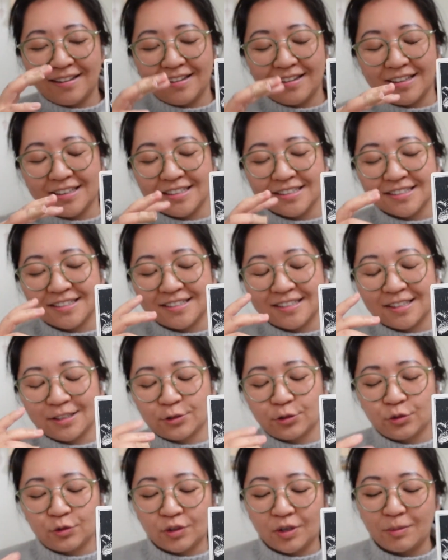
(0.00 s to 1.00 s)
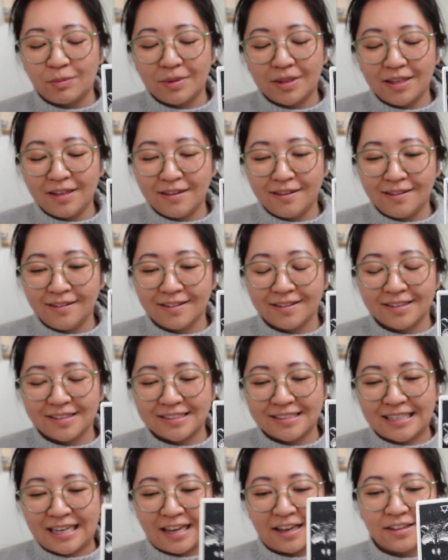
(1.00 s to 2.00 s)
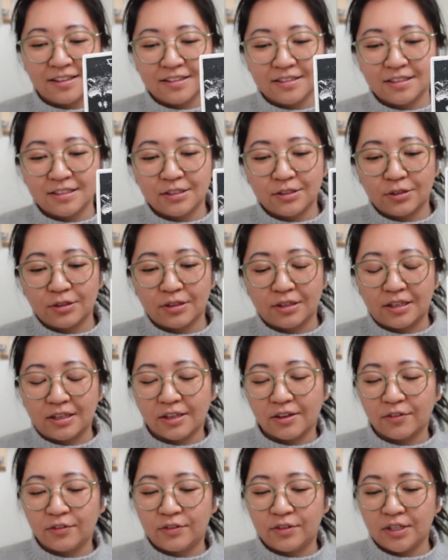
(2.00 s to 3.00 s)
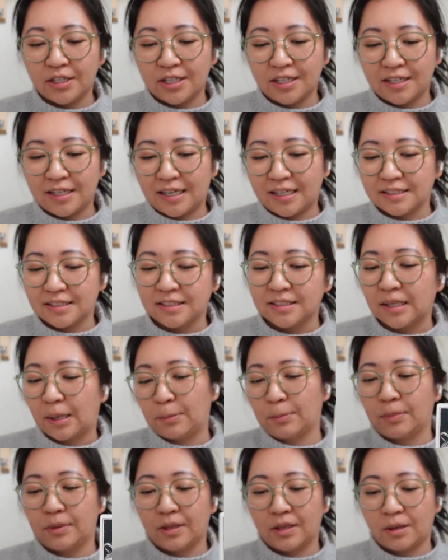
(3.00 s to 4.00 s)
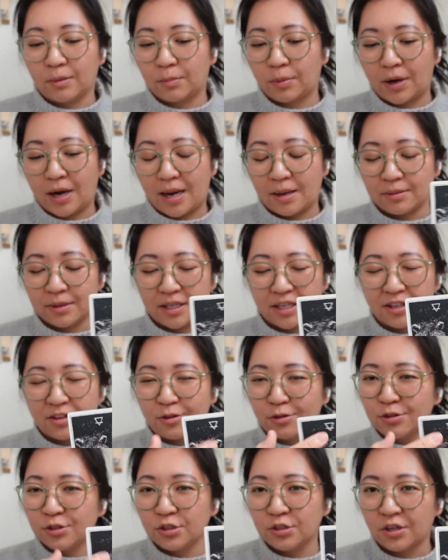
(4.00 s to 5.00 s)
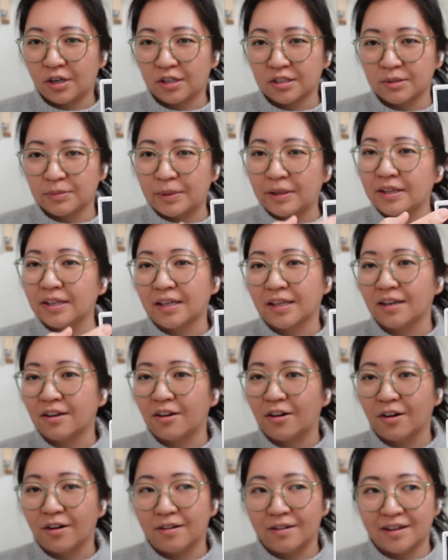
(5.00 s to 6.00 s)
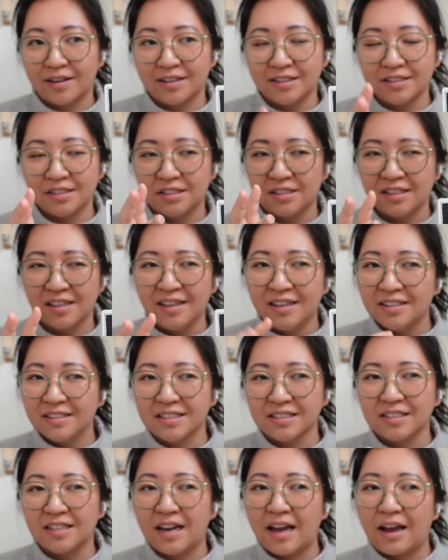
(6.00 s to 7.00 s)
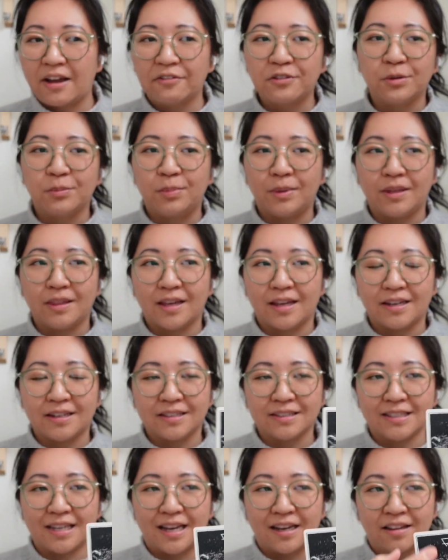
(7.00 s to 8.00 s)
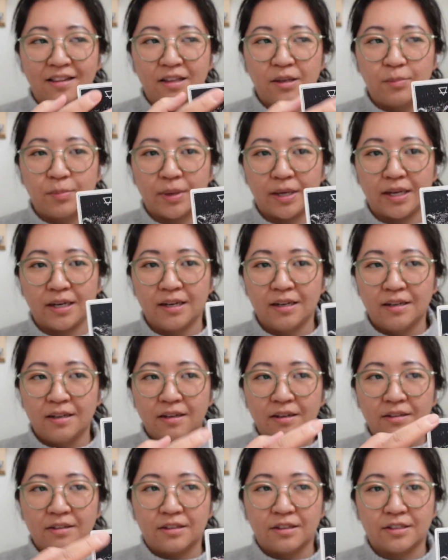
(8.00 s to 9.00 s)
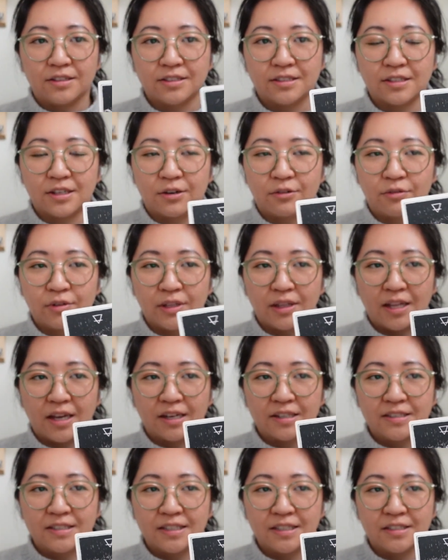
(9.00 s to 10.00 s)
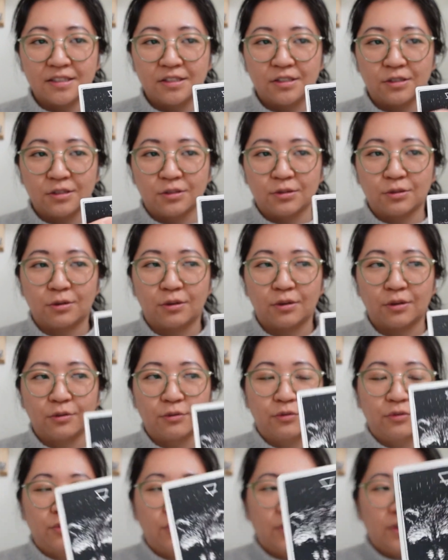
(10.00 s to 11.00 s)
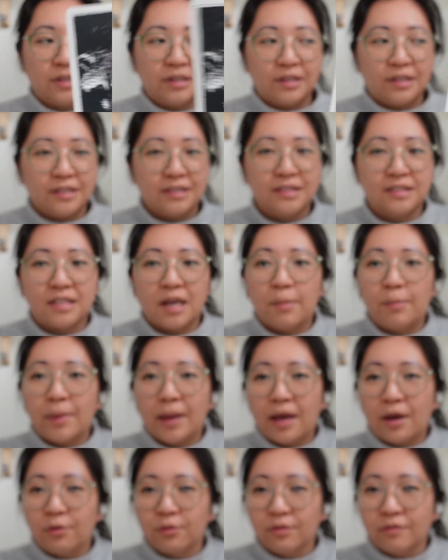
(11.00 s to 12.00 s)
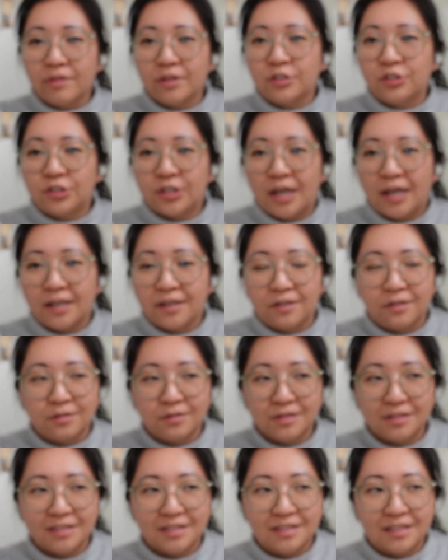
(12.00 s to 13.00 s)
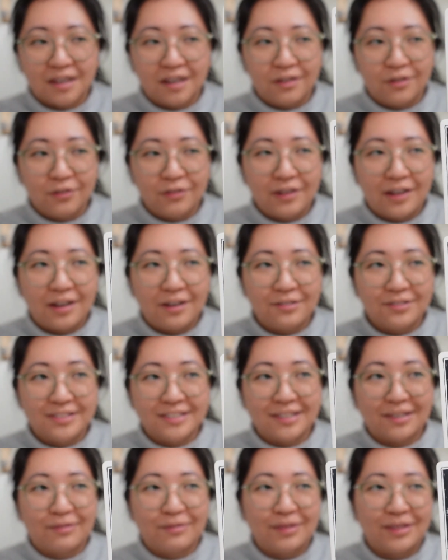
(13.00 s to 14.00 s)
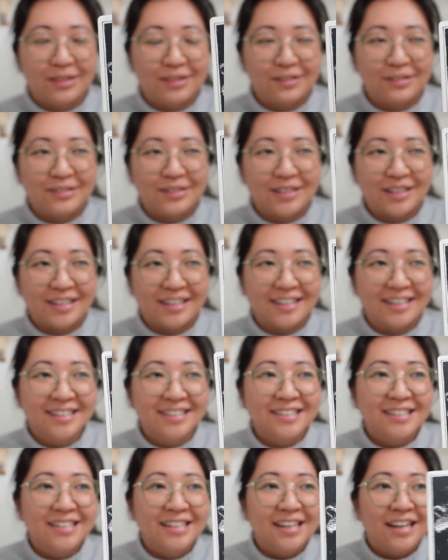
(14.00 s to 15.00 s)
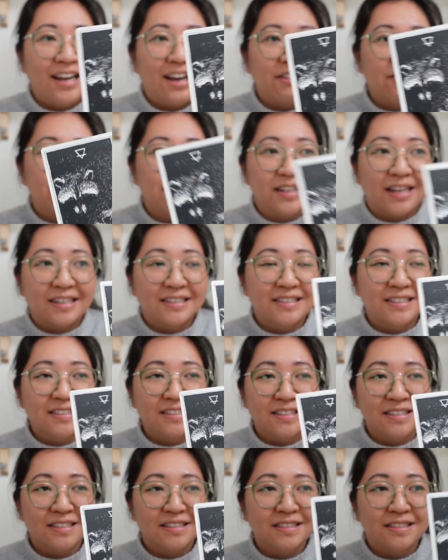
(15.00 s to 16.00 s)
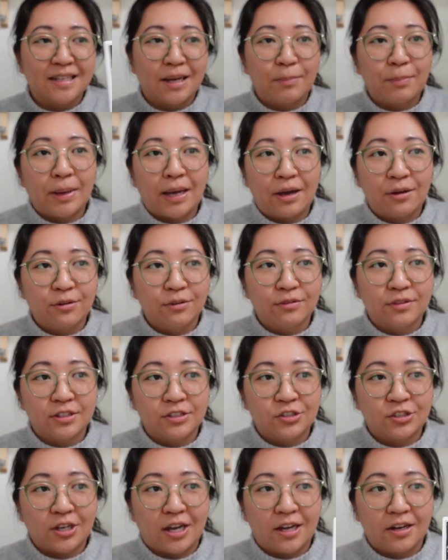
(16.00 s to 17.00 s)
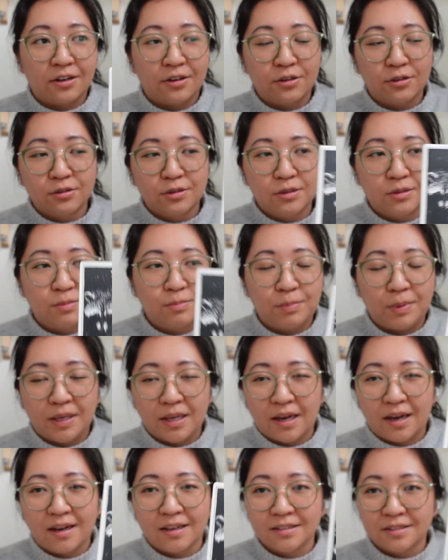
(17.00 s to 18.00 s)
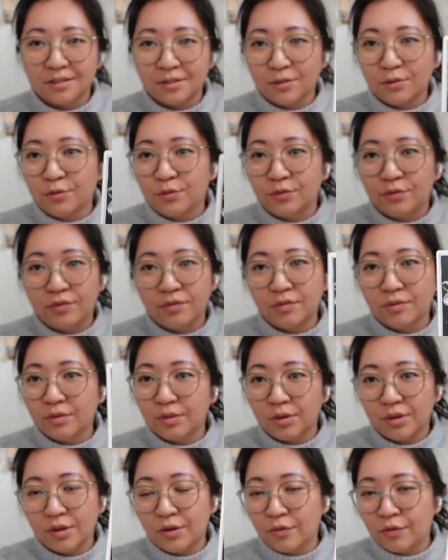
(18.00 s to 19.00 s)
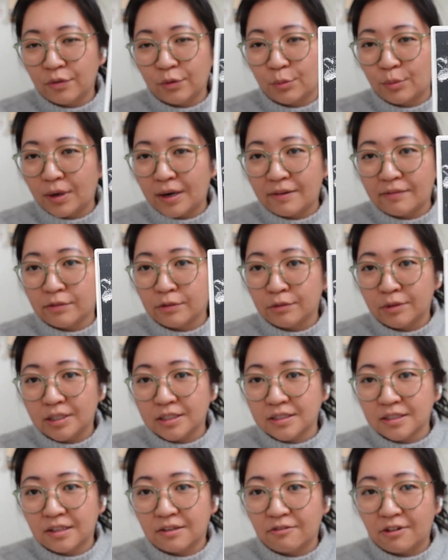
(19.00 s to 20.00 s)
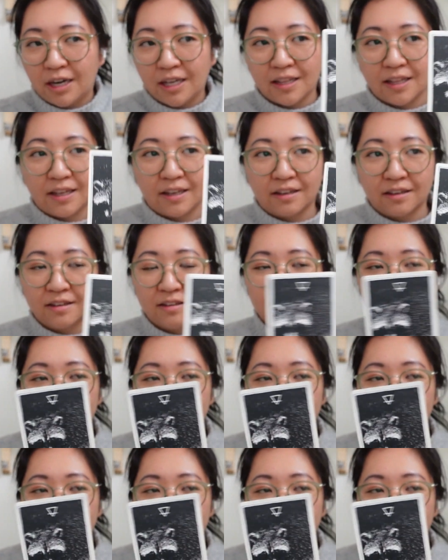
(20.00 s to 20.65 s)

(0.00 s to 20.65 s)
is extremely talented or gifted at something perhaps like it usually talks about like an artist doesn't have to be that exactly but there's a reluctance to sort of step out of the shadows is kind of how it's coming through here a reluctance to step out of the shadows because of for whatever reason, right? Like,